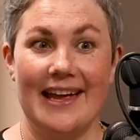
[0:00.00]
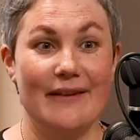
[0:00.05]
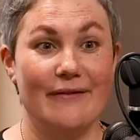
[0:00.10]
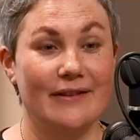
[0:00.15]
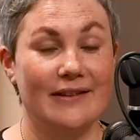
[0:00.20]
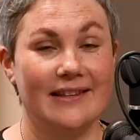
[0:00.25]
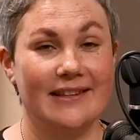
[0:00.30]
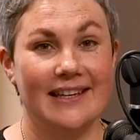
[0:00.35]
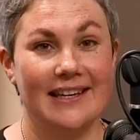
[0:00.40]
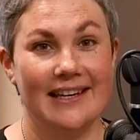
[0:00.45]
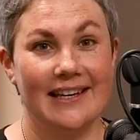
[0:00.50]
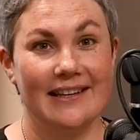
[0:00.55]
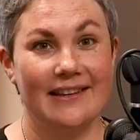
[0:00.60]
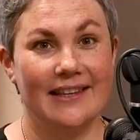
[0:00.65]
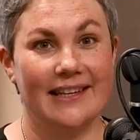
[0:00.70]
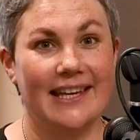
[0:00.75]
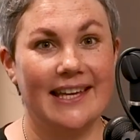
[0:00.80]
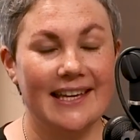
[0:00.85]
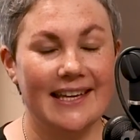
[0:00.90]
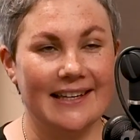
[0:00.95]
Even the
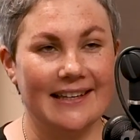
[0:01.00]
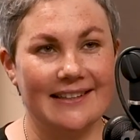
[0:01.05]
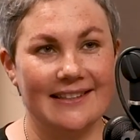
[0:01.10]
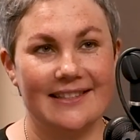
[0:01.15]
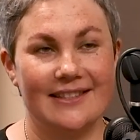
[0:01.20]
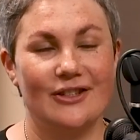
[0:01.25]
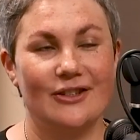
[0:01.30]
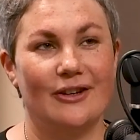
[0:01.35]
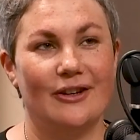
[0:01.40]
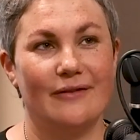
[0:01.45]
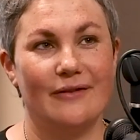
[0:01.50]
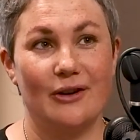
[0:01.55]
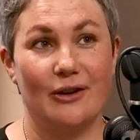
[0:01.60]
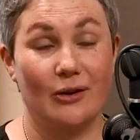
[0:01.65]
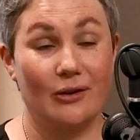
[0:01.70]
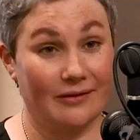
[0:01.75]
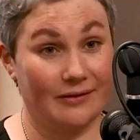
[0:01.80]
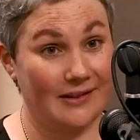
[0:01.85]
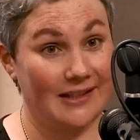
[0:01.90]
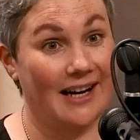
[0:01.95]
kids, I've got
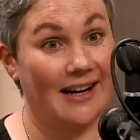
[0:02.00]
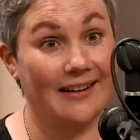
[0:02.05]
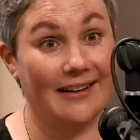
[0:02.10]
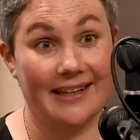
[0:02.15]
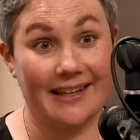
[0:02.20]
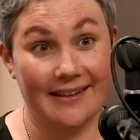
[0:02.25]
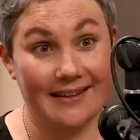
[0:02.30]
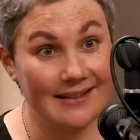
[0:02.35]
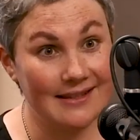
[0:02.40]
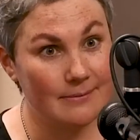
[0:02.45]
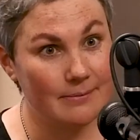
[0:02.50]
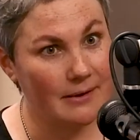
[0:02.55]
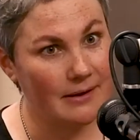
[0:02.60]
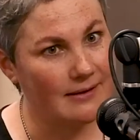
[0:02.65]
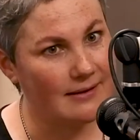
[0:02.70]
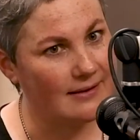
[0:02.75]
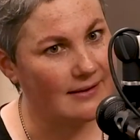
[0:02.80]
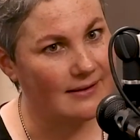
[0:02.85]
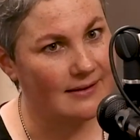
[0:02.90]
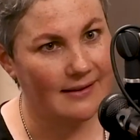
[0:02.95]
young kids, but
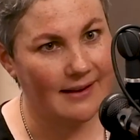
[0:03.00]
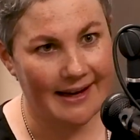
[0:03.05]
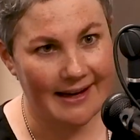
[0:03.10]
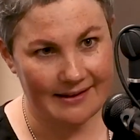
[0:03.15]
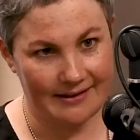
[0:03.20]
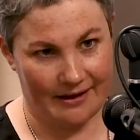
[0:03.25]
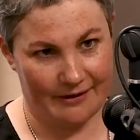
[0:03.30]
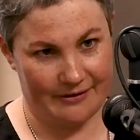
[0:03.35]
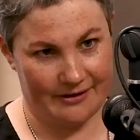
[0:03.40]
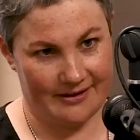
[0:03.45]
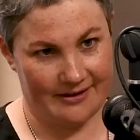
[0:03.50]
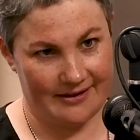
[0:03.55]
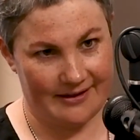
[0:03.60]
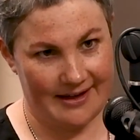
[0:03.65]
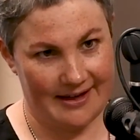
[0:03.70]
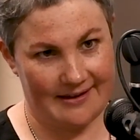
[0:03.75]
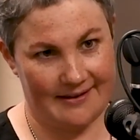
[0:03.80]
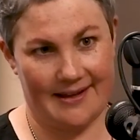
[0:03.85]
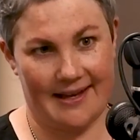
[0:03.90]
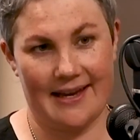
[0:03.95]
they love it.
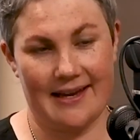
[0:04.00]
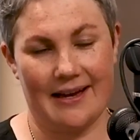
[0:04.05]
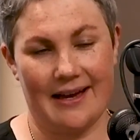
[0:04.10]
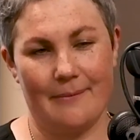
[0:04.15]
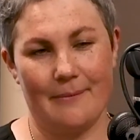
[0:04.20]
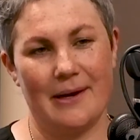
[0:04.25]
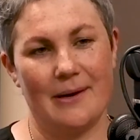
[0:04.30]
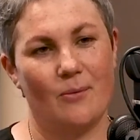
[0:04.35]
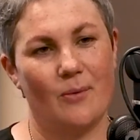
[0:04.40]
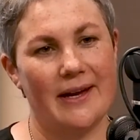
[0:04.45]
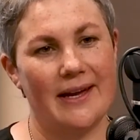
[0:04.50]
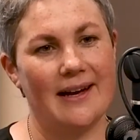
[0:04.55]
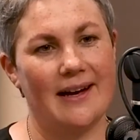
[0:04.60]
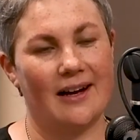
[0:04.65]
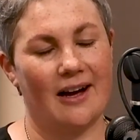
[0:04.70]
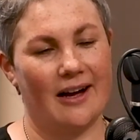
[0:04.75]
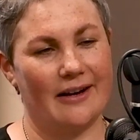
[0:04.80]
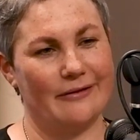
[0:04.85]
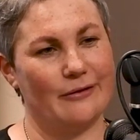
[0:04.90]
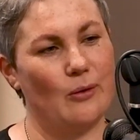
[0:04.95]
And we are
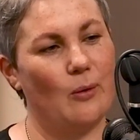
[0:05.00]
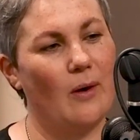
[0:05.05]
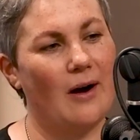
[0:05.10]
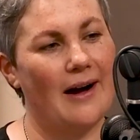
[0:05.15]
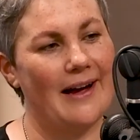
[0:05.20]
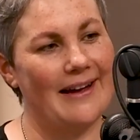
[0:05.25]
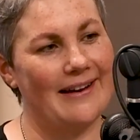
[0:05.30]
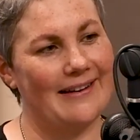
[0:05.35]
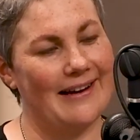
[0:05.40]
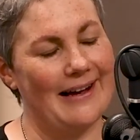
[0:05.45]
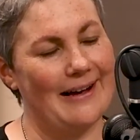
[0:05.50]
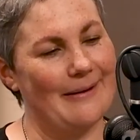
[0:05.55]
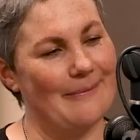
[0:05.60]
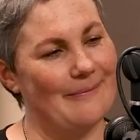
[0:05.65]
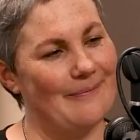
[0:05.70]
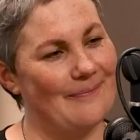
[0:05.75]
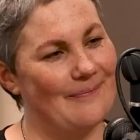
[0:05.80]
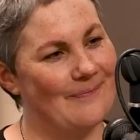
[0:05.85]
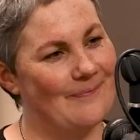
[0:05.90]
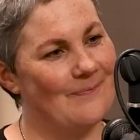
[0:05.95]
kind of quite
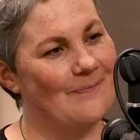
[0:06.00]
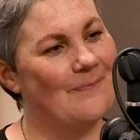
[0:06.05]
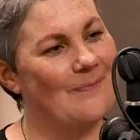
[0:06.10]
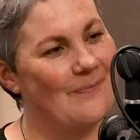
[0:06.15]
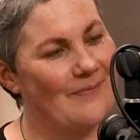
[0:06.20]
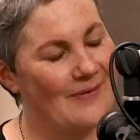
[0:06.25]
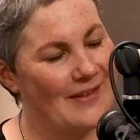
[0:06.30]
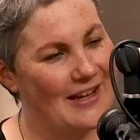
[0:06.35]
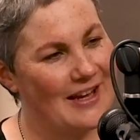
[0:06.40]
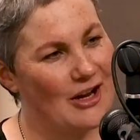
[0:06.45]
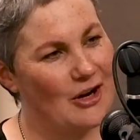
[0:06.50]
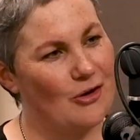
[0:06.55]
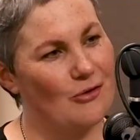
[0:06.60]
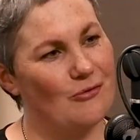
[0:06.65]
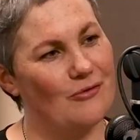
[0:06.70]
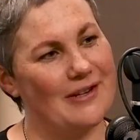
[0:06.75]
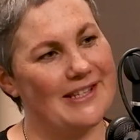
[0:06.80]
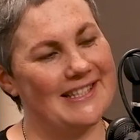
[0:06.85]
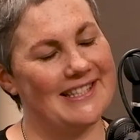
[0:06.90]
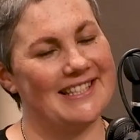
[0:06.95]

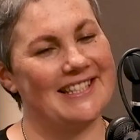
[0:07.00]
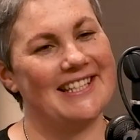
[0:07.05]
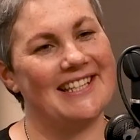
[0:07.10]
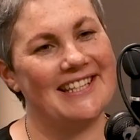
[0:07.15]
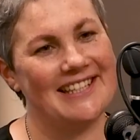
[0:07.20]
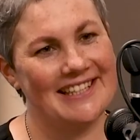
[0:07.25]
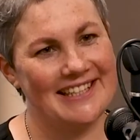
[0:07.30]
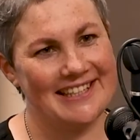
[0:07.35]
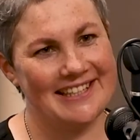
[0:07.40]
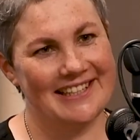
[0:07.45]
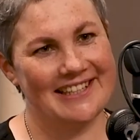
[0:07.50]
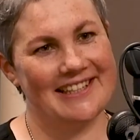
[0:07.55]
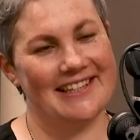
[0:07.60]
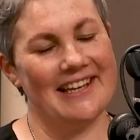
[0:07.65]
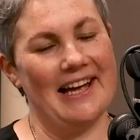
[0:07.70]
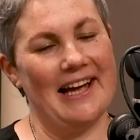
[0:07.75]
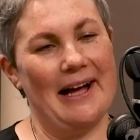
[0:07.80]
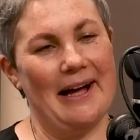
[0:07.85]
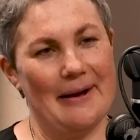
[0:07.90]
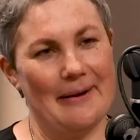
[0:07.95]
risk
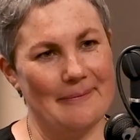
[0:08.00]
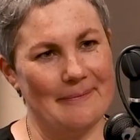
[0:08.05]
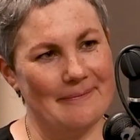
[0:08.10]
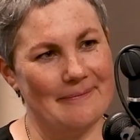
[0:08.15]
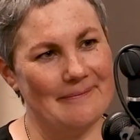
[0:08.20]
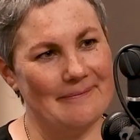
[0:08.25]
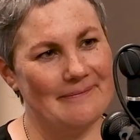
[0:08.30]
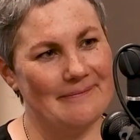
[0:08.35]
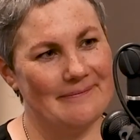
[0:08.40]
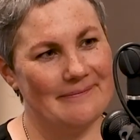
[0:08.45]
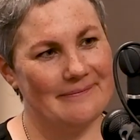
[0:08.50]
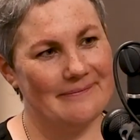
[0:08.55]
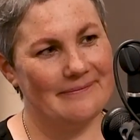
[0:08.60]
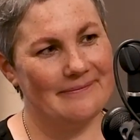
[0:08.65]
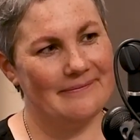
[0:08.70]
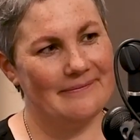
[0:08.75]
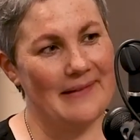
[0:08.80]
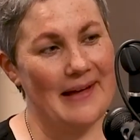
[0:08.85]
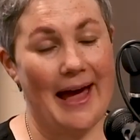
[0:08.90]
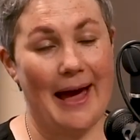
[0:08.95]

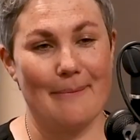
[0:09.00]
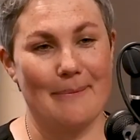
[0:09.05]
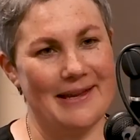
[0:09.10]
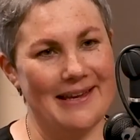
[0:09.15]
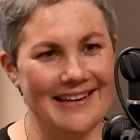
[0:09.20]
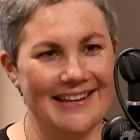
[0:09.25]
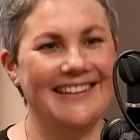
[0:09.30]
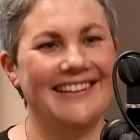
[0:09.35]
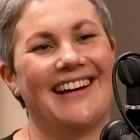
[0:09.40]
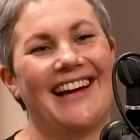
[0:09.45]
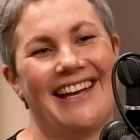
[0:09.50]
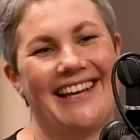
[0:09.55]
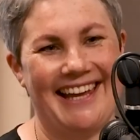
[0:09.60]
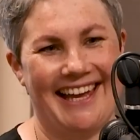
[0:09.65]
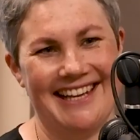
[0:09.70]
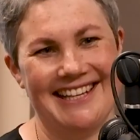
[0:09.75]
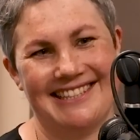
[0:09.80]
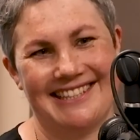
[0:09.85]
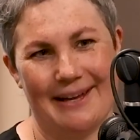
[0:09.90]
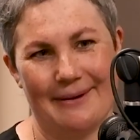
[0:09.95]
happy, I
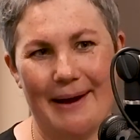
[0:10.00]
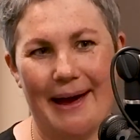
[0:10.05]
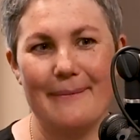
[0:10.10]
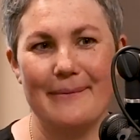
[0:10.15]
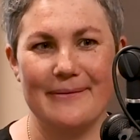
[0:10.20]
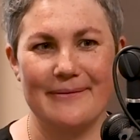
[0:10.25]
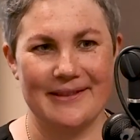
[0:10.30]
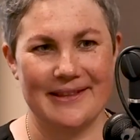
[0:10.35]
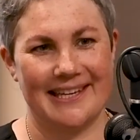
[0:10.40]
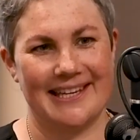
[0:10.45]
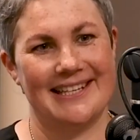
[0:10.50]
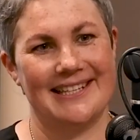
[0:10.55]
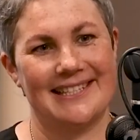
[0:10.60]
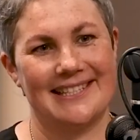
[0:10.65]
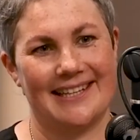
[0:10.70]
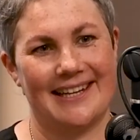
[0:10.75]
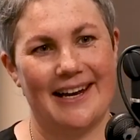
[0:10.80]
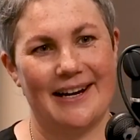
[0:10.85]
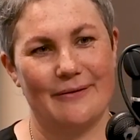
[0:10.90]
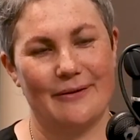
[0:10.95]
guess. Like we're happy for the kids to
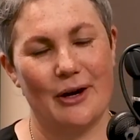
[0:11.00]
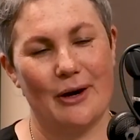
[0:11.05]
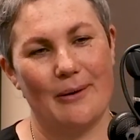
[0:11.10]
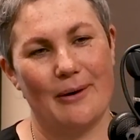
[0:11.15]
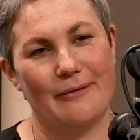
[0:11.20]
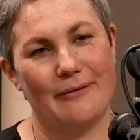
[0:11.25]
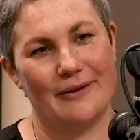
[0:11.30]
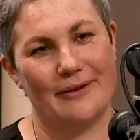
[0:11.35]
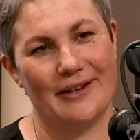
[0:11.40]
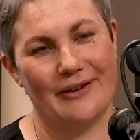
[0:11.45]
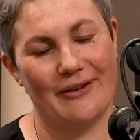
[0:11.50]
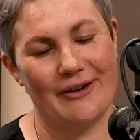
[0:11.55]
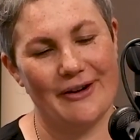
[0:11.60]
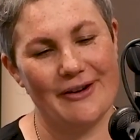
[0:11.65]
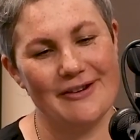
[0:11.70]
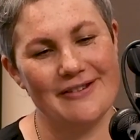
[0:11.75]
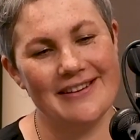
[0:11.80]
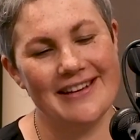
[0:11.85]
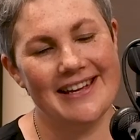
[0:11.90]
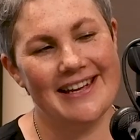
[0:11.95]
kind of go off on their
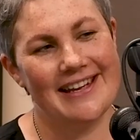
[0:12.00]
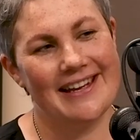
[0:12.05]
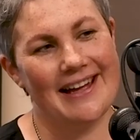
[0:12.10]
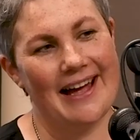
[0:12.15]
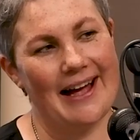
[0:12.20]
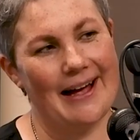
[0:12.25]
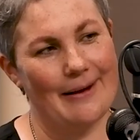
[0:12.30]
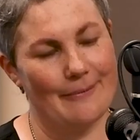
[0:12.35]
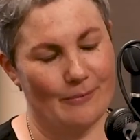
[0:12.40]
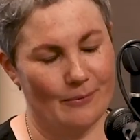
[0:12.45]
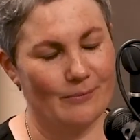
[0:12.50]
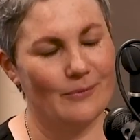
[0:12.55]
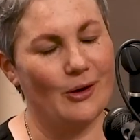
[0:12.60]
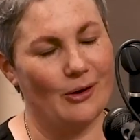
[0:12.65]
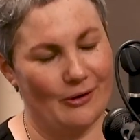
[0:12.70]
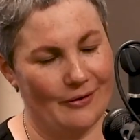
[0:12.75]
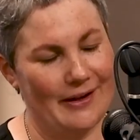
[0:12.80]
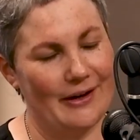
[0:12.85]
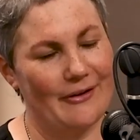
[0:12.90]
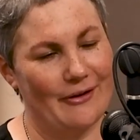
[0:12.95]
own. Not
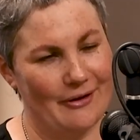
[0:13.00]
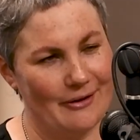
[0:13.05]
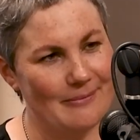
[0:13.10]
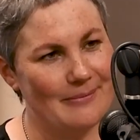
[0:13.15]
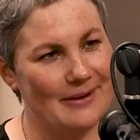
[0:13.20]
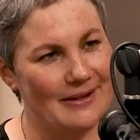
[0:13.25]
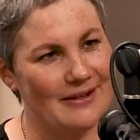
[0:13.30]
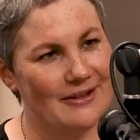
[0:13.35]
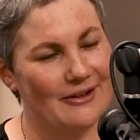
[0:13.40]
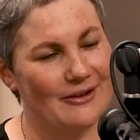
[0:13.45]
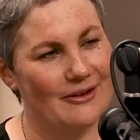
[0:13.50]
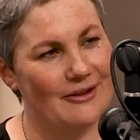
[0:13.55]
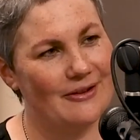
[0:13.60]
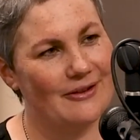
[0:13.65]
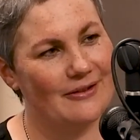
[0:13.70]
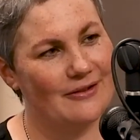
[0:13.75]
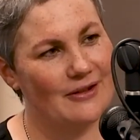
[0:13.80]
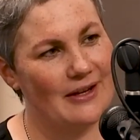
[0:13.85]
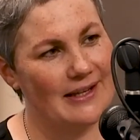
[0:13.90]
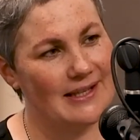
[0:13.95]
on their own, but,
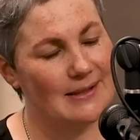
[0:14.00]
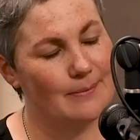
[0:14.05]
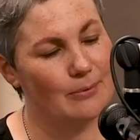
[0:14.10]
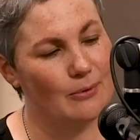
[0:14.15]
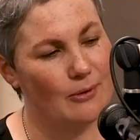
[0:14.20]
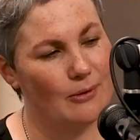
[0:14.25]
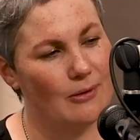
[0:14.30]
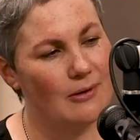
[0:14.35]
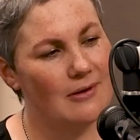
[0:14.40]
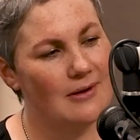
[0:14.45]
explore.